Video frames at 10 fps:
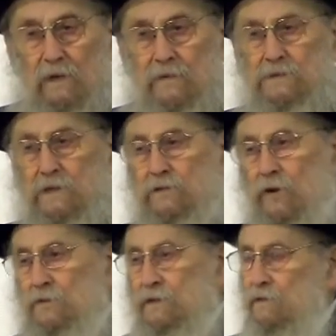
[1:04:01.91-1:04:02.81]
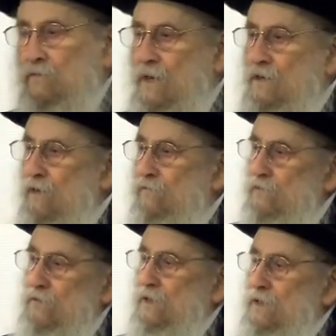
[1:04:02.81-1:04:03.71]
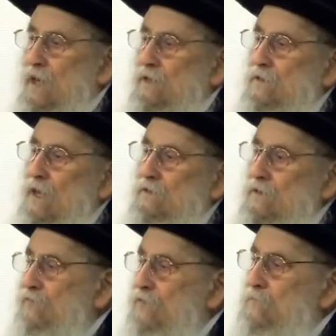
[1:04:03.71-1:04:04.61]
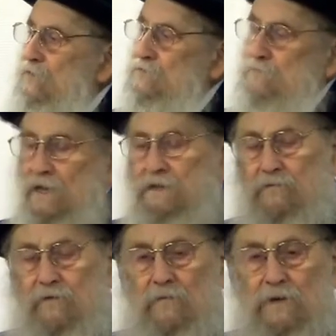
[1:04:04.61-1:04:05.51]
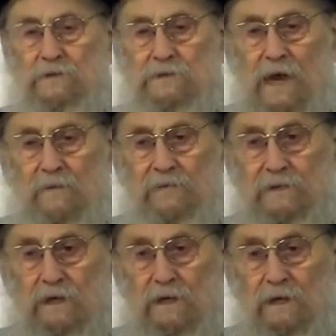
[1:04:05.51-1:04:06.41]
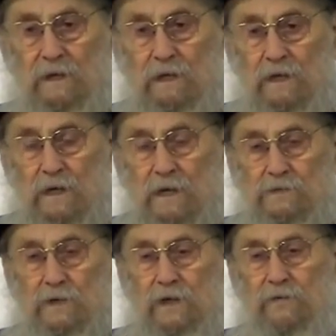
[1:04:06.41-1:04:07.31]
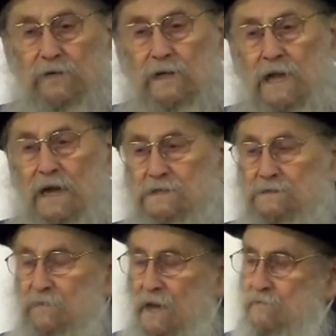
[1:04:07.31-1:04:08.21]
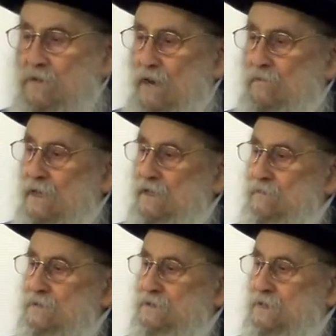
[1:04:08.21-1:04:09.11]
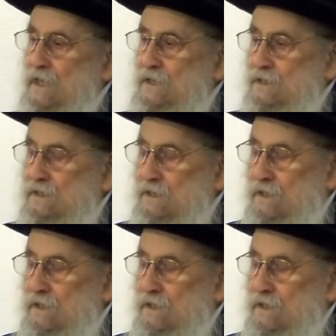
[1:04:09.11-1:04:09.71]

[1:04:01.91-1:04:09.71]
It was a total way of looking at a different perspective on what is happening. So he realized, maybe I made a mistake.